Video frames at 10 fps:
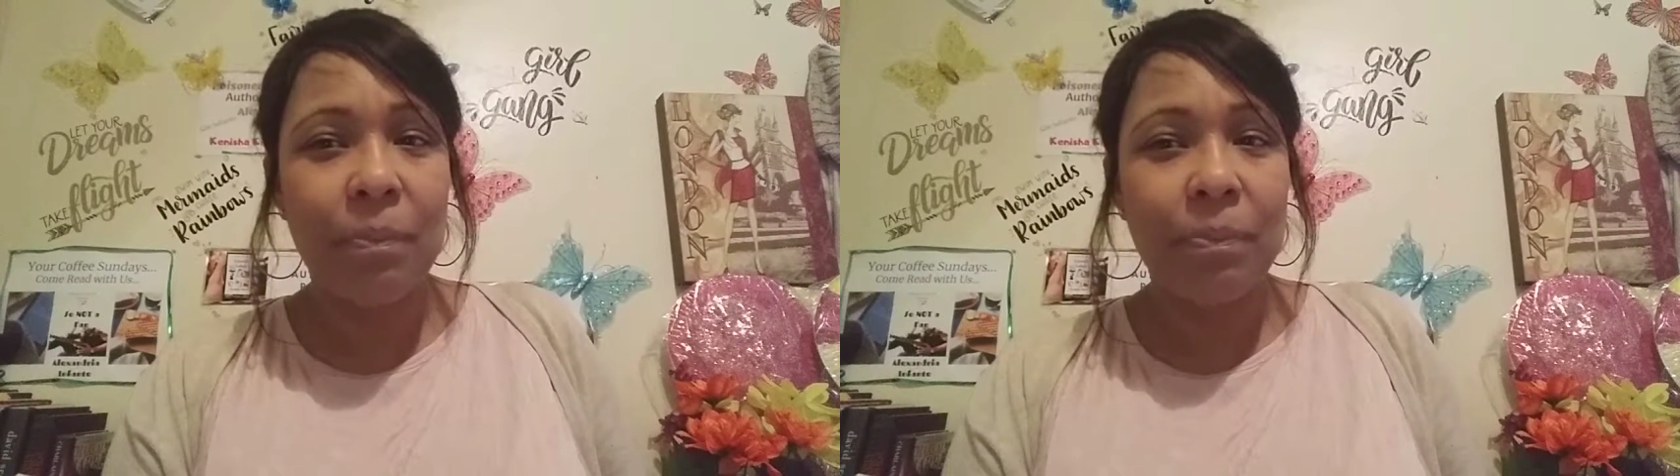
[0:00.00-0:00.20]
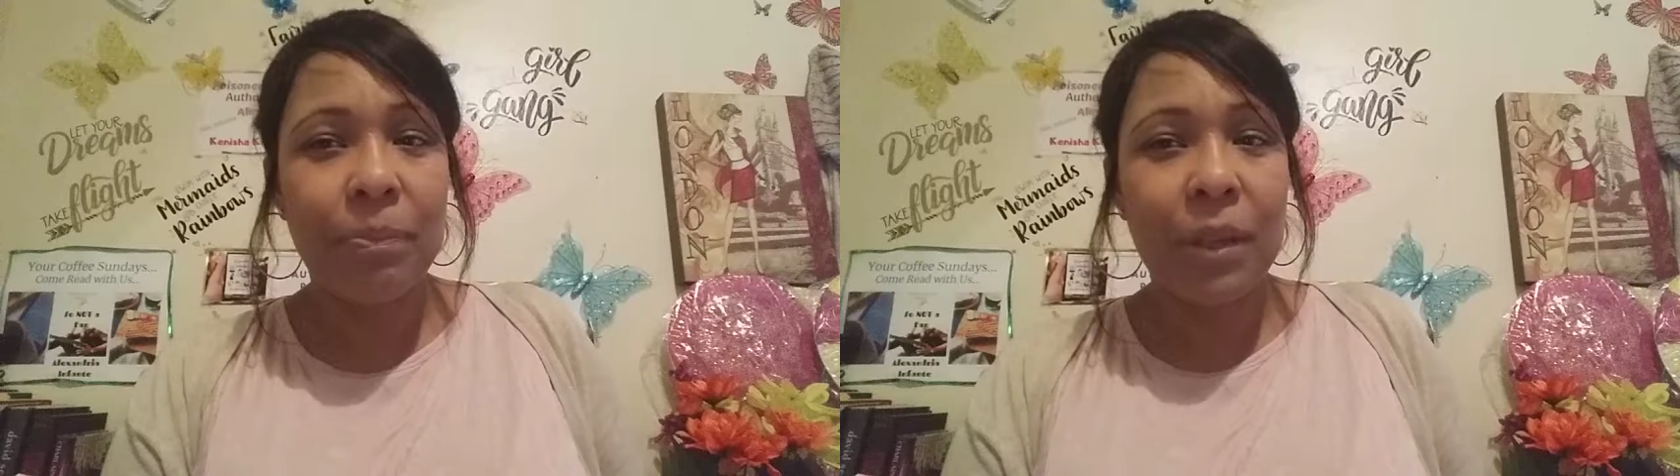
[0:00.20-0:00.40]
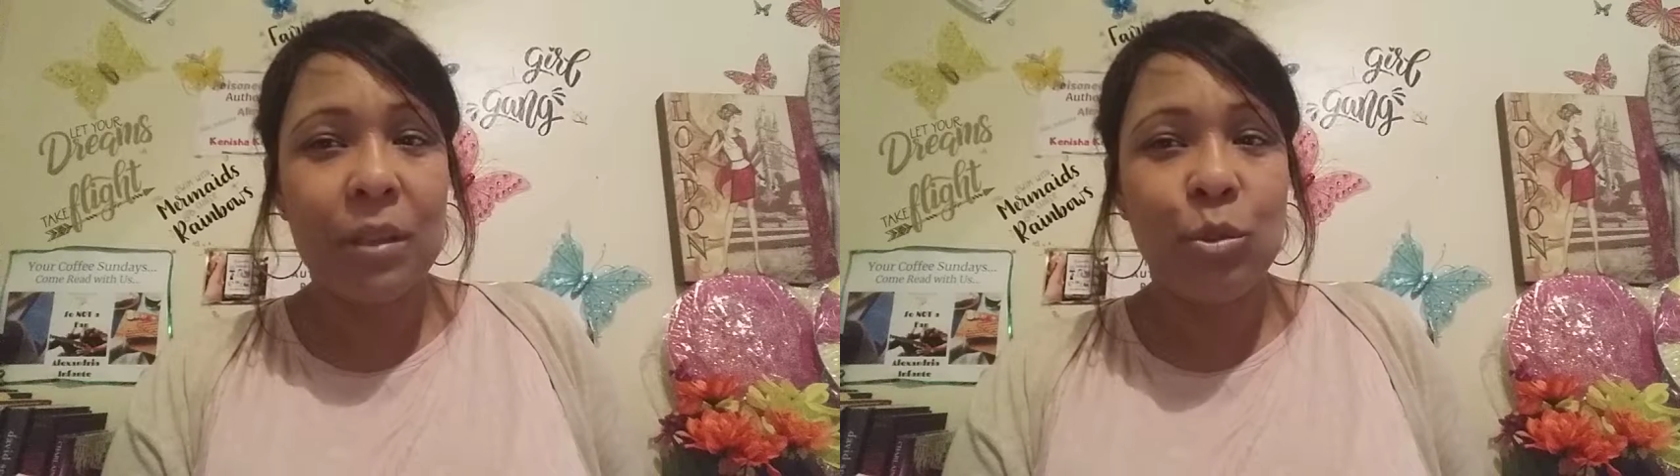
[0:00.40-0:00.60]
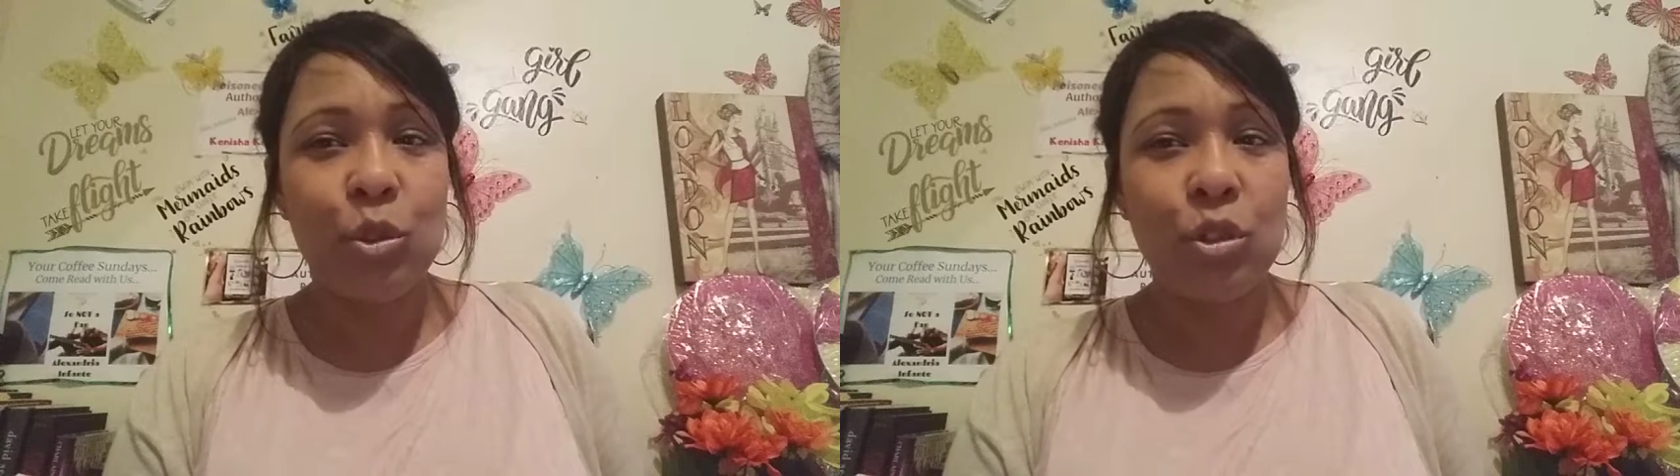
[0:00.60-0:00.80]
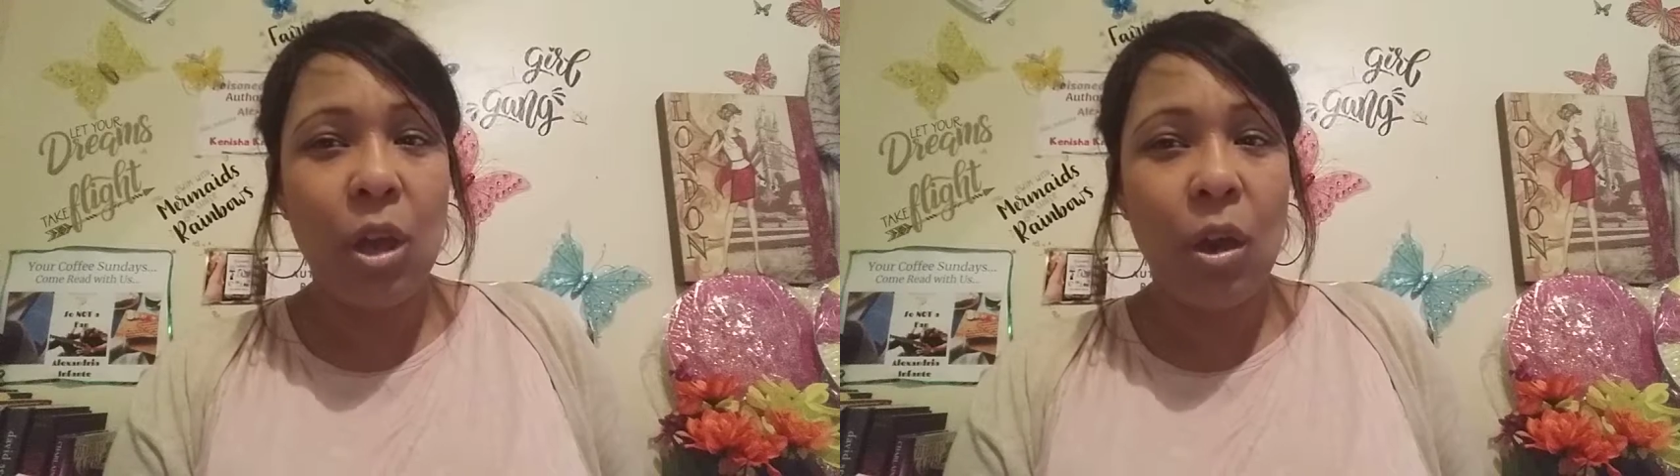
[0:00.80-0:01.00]

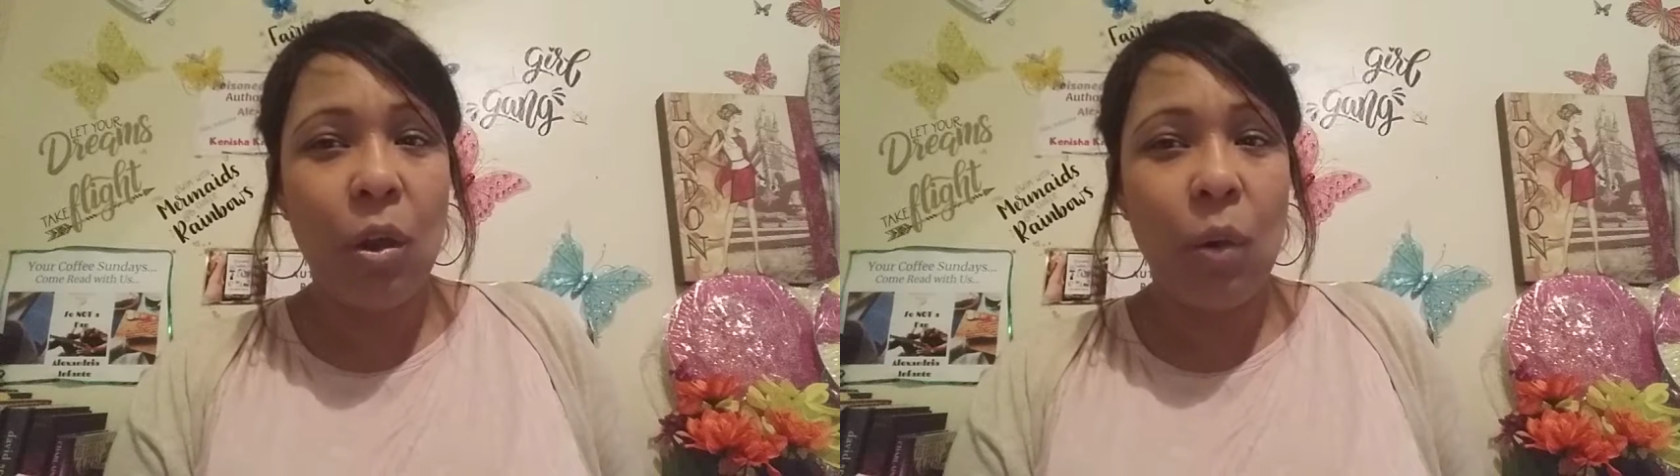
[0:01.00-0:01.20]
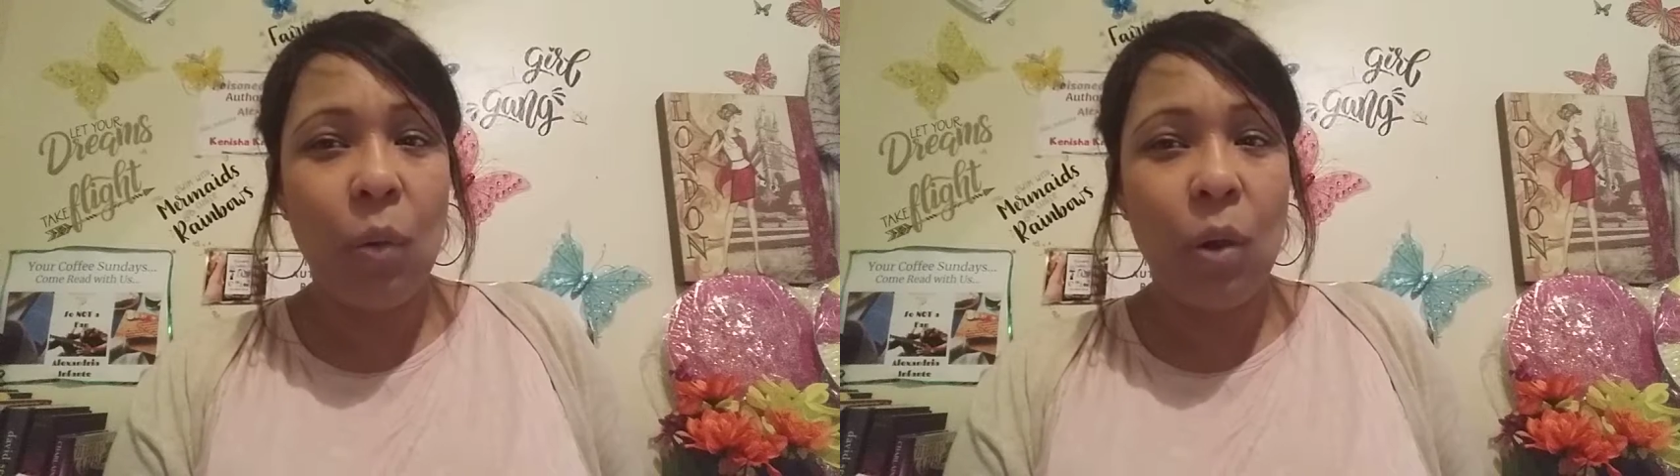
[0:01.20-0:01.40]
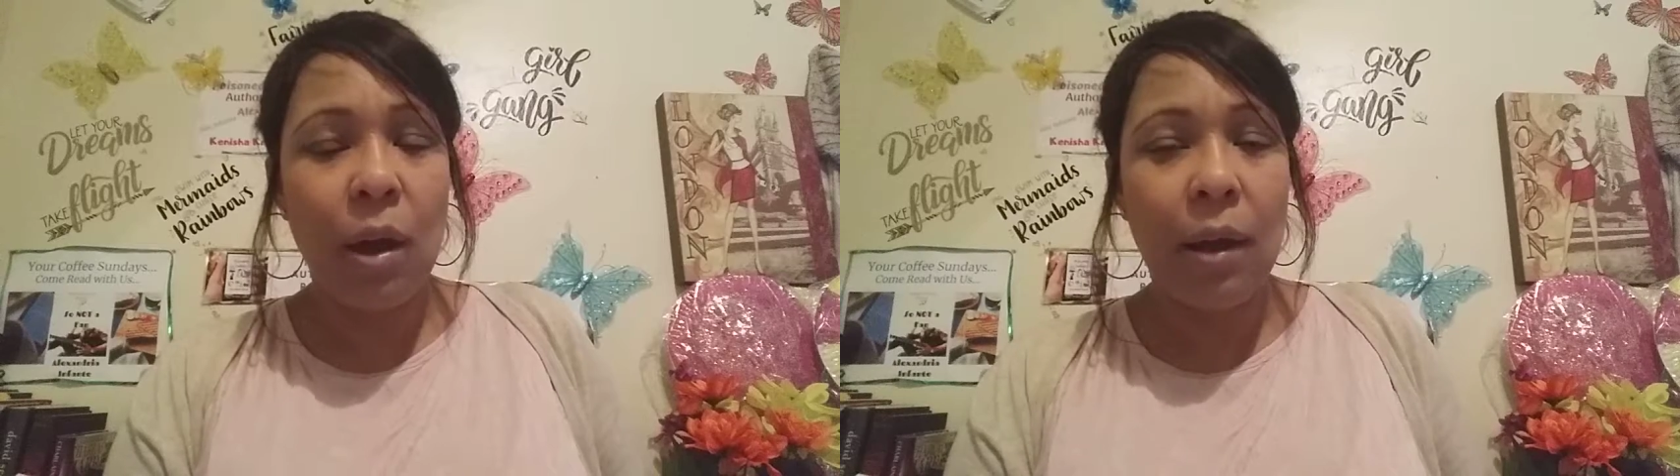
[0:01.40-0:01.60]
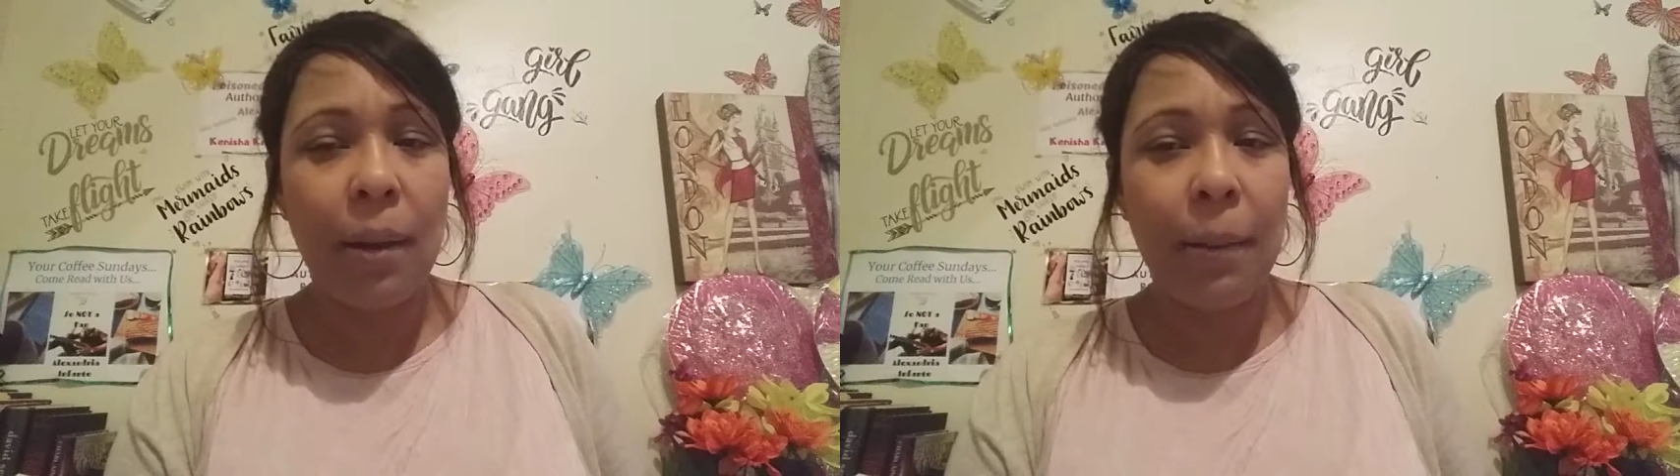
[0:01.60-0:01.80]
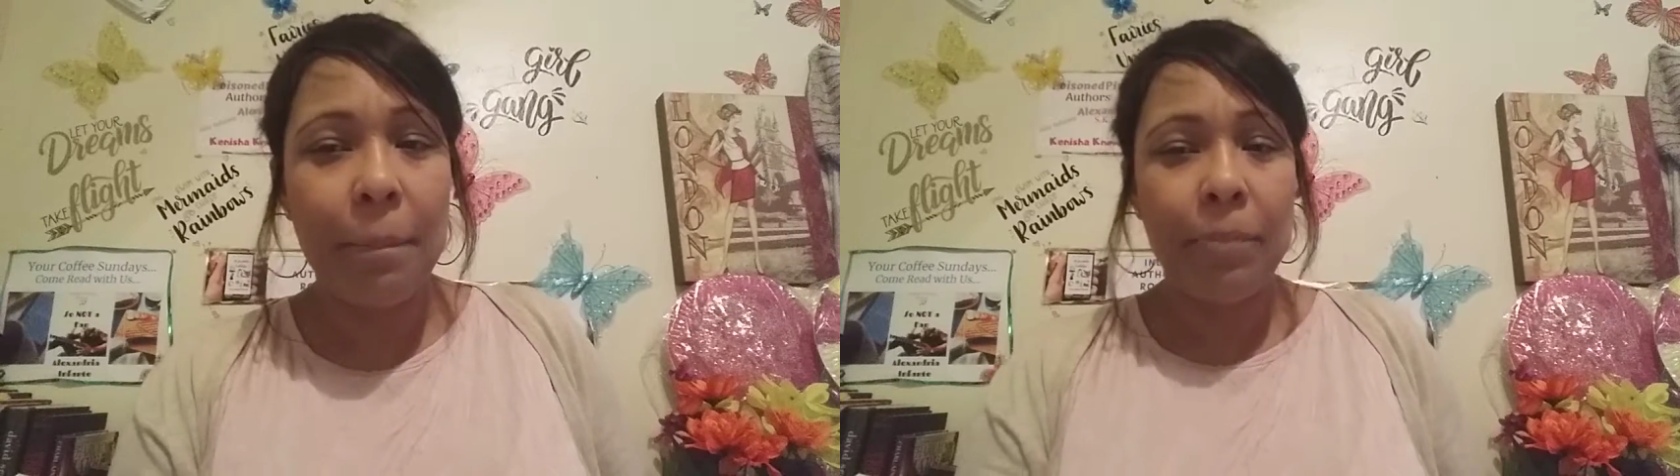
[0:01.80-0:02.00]
So,
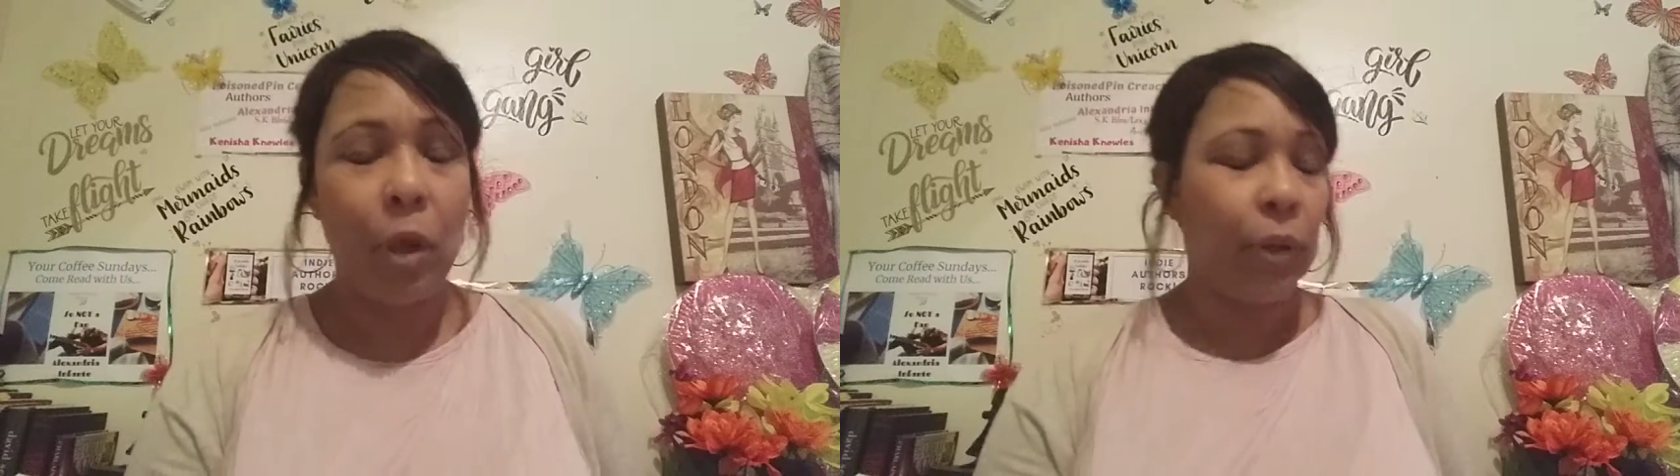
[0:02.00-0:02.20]
okay,